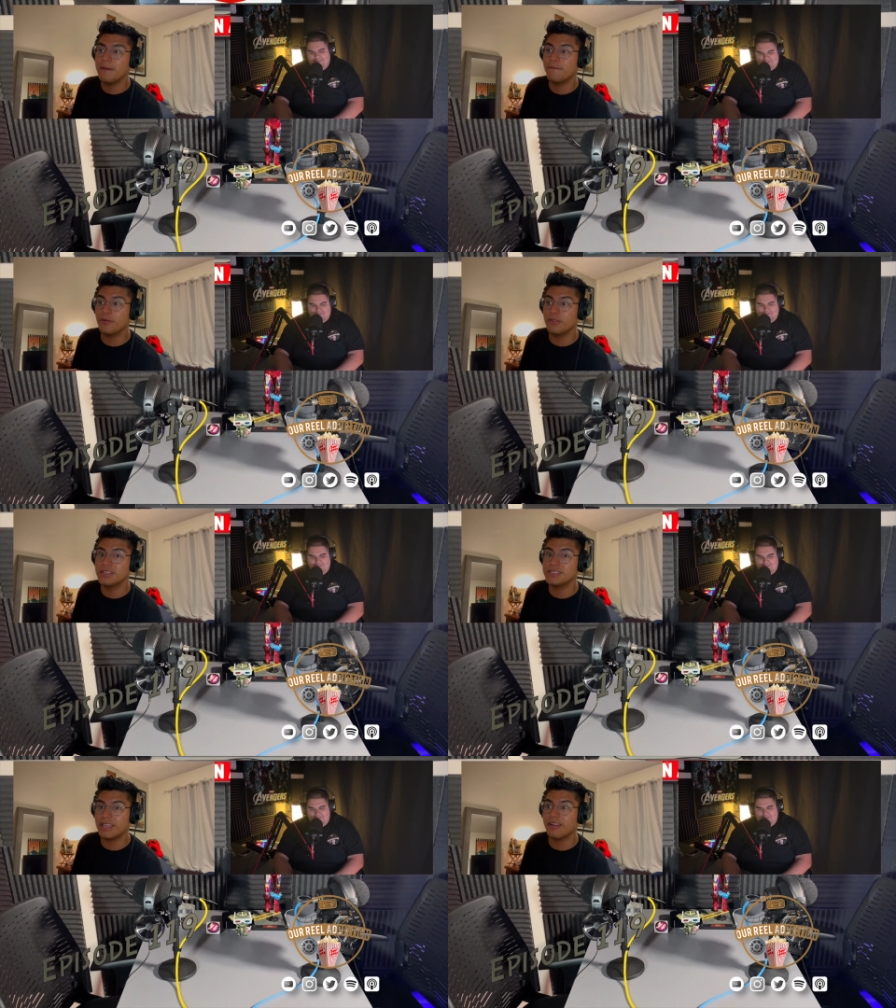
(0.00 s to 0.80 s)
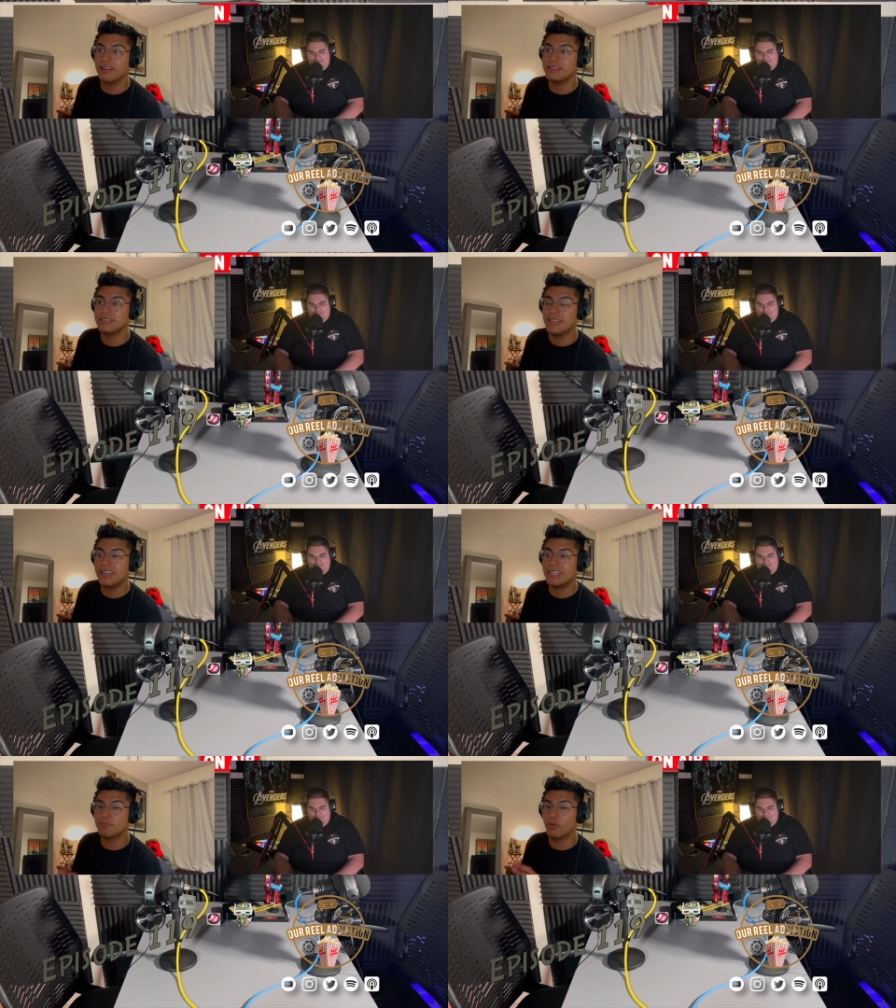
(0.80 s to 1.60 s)
for this series,
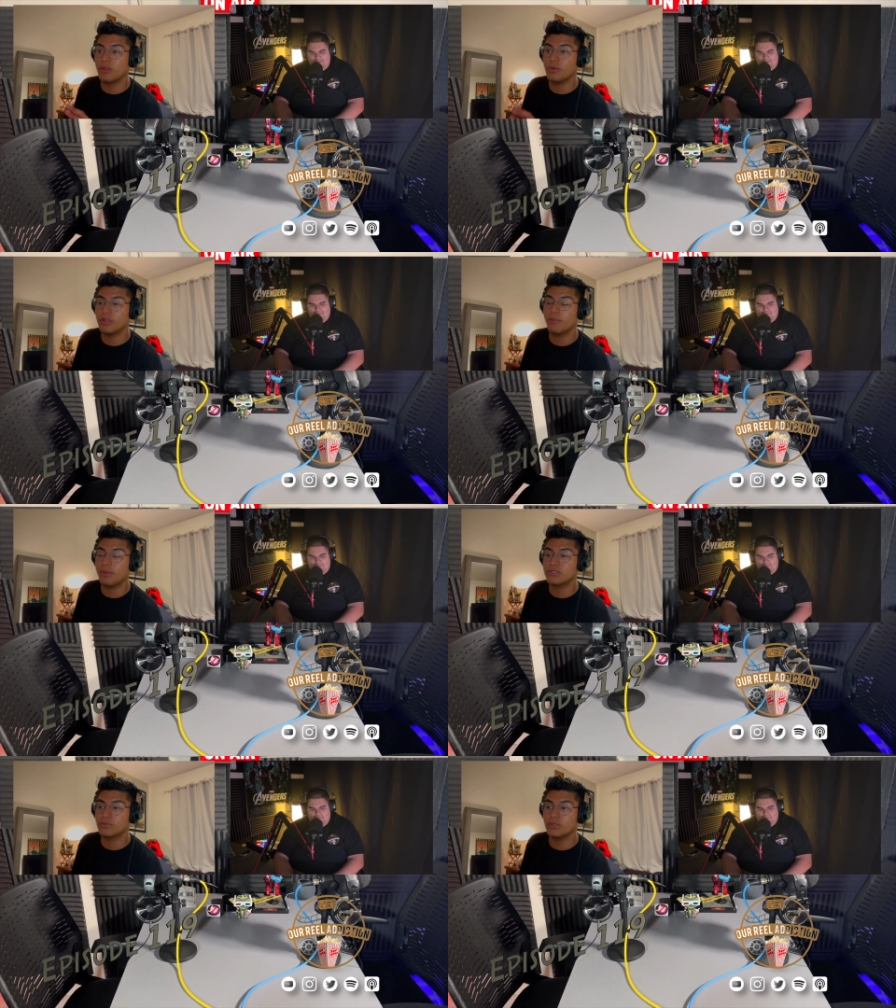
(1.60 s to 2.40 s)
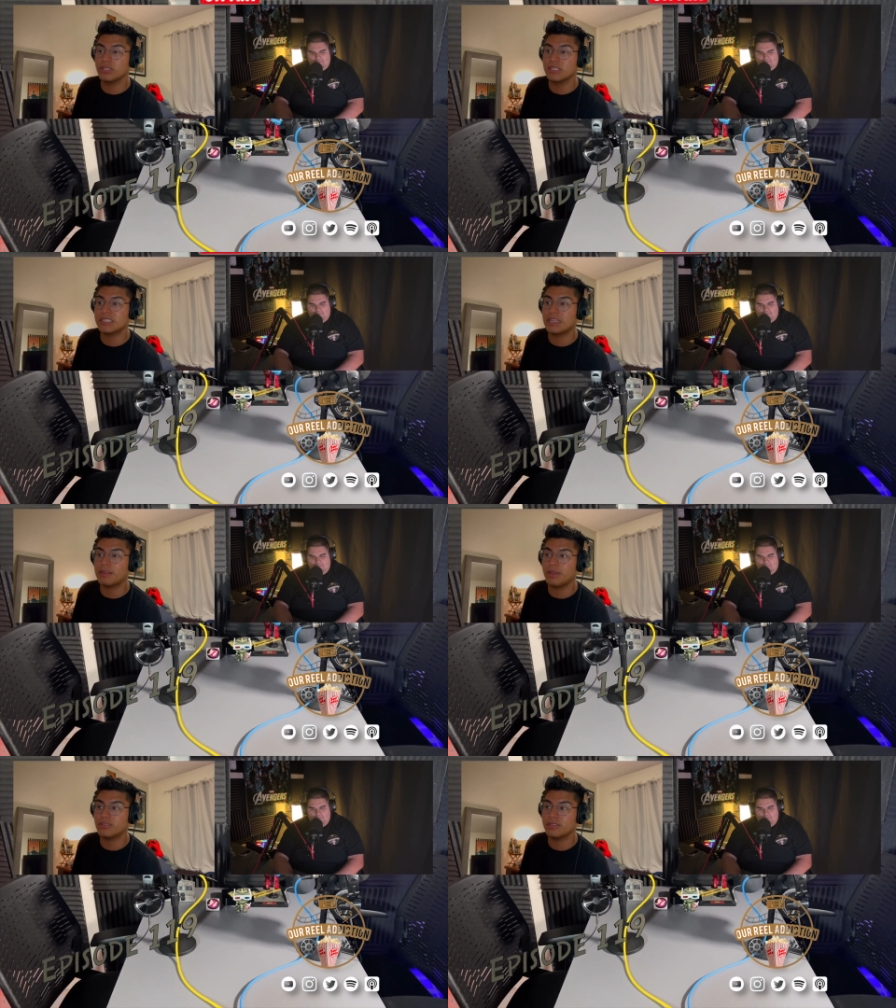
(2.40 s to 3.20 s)
that it's probably one of the best trilogies in
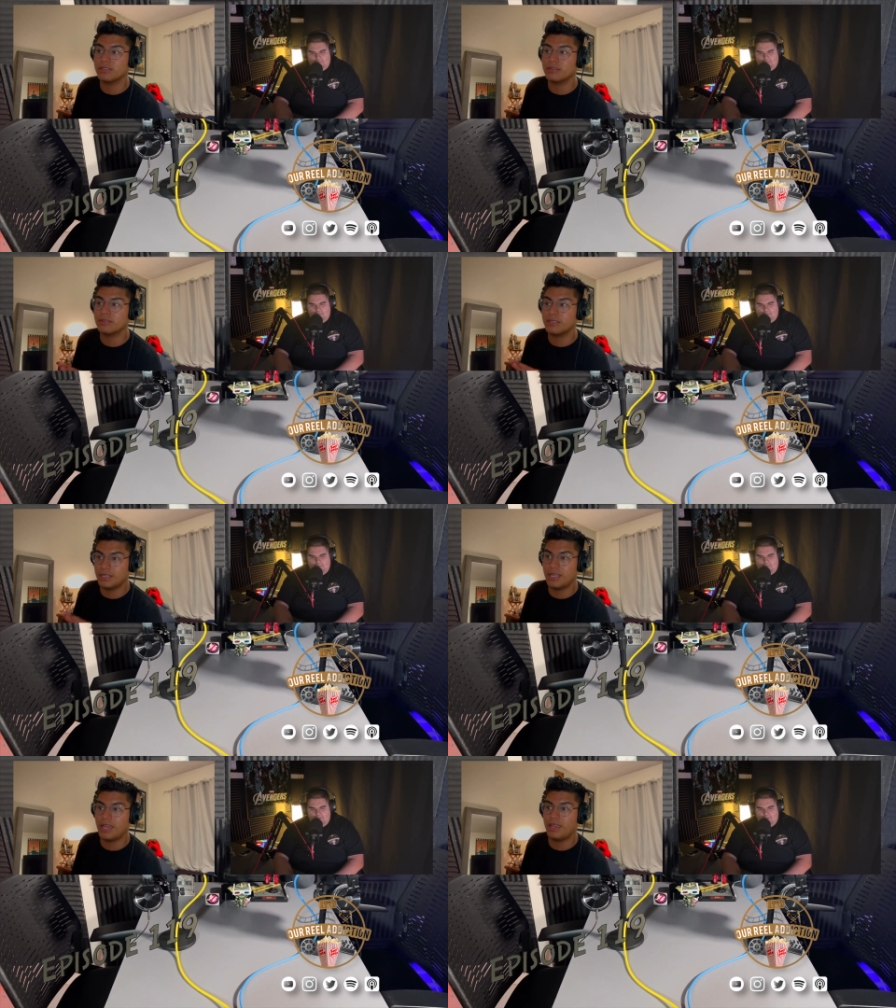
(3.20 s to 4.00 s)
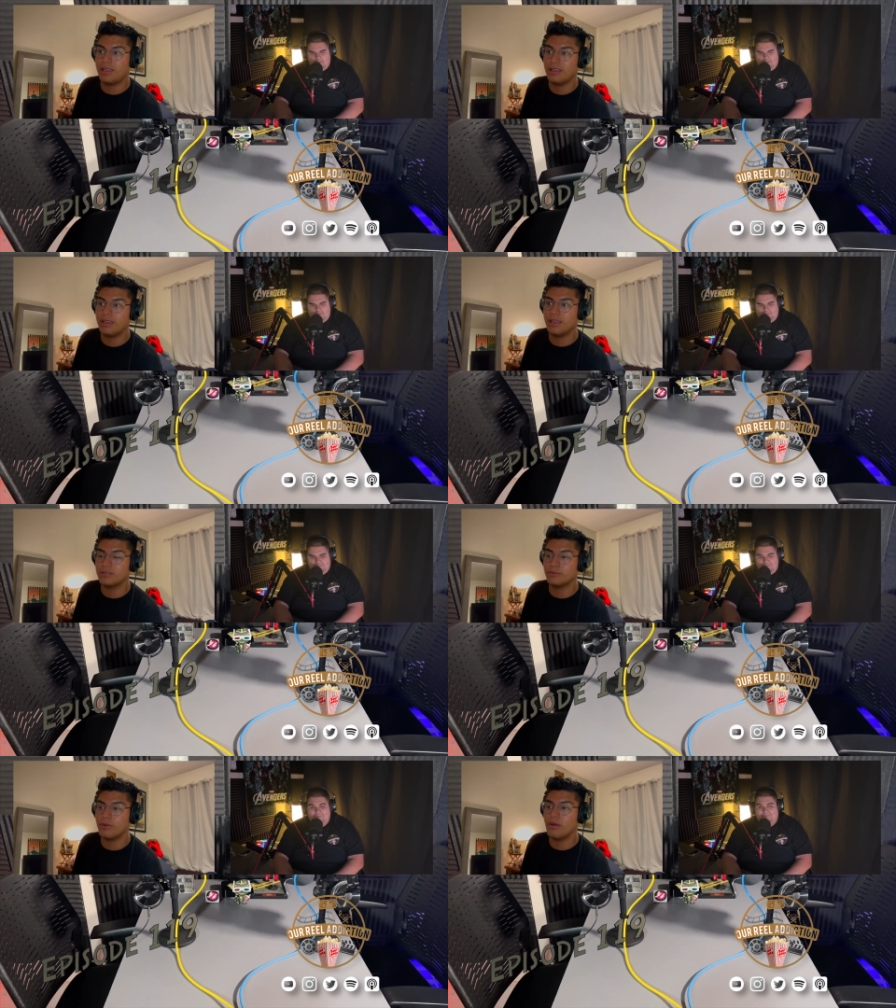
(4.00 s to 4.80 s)
animation to date
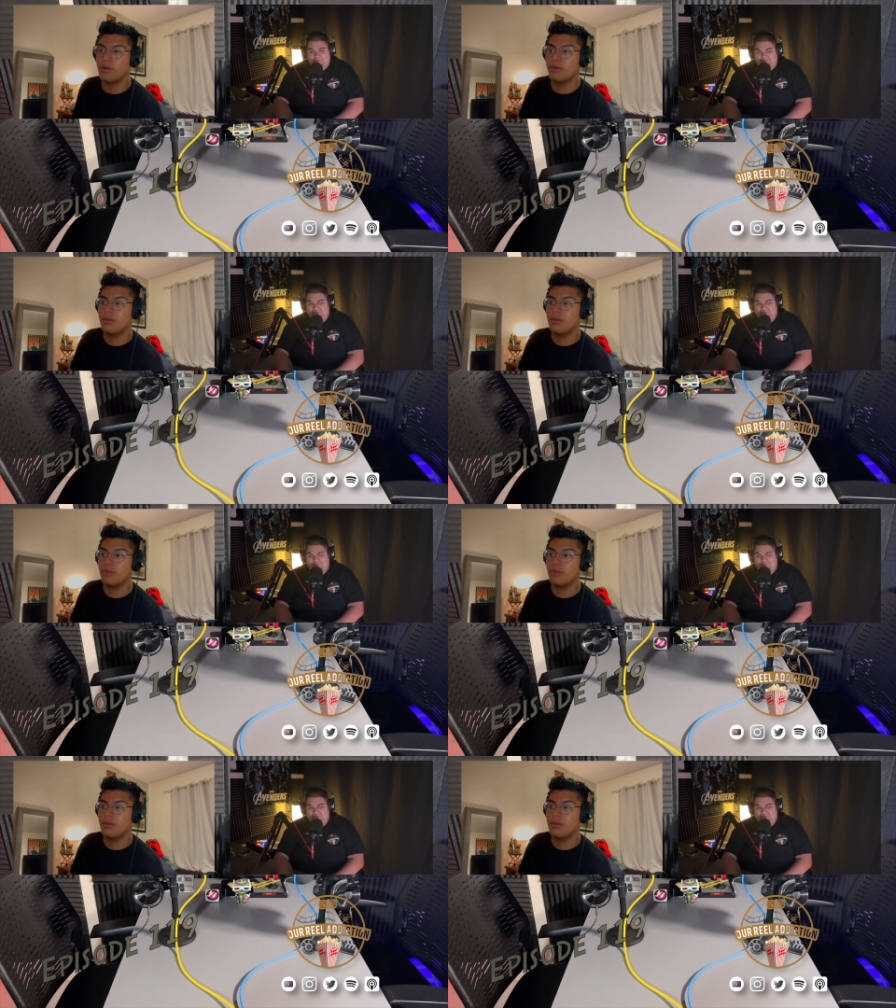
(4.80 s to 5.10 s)
as well.